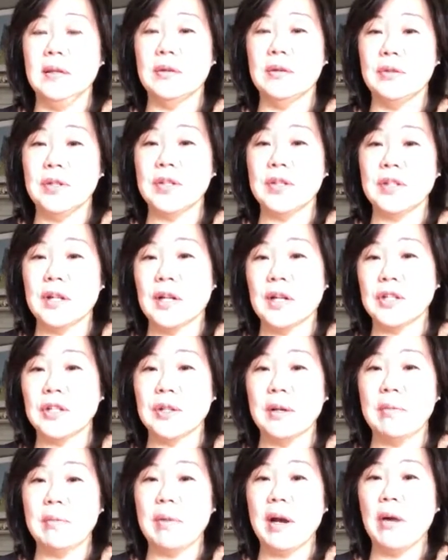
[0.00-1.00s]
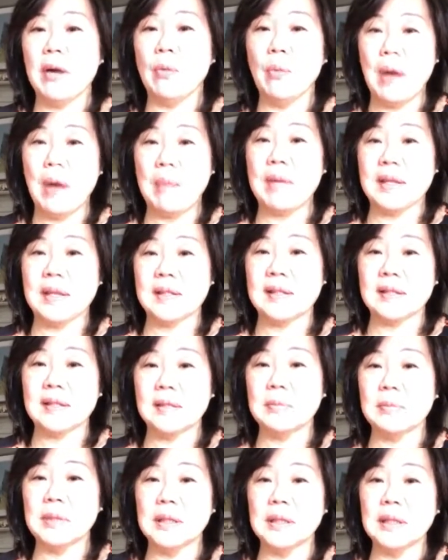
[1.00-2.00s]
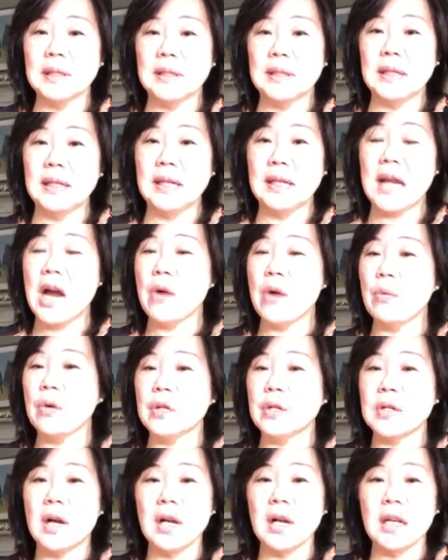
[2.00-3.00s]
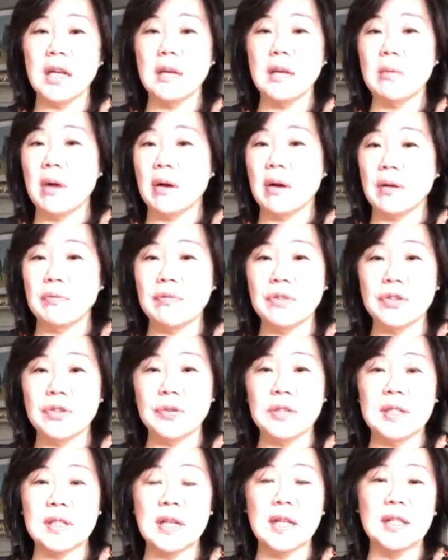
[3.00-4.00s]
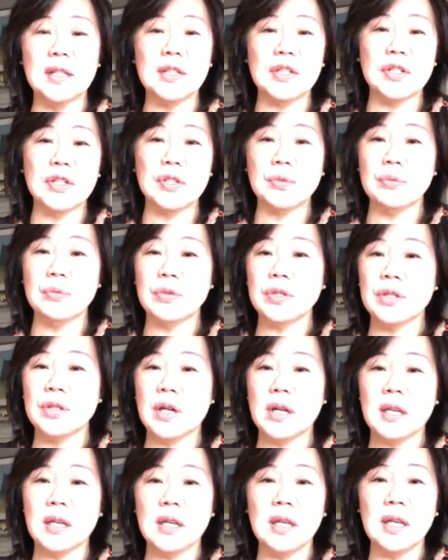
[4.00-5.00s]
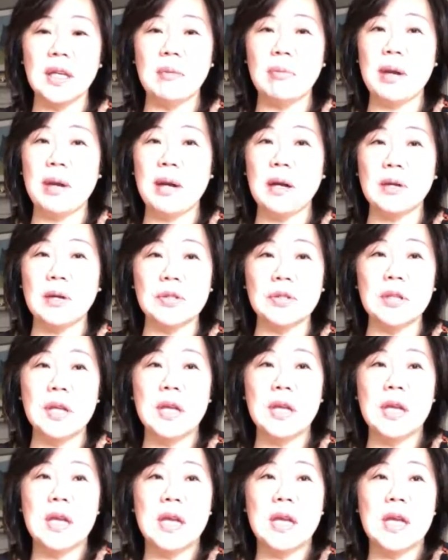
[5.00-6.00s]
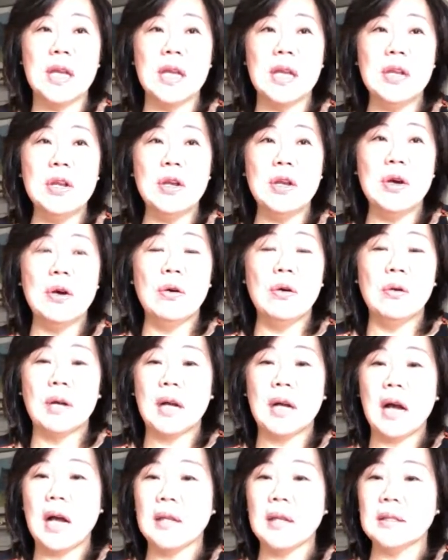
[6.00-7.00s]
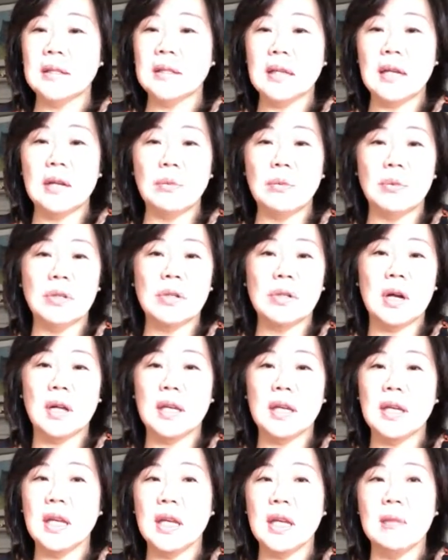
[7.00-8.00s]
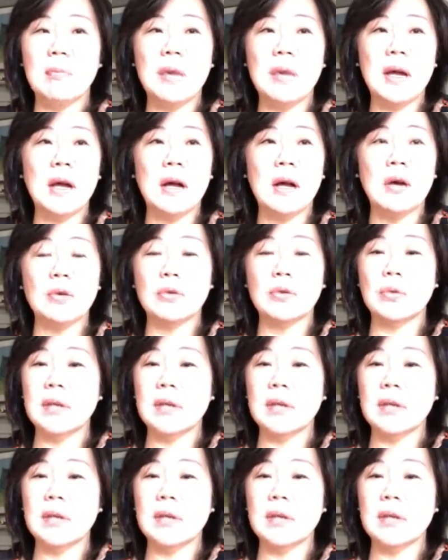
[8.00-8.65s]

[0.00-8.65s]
discussion about web accessibility. Now we're talking about artificial intelligence. We're talking about, content. We're talking about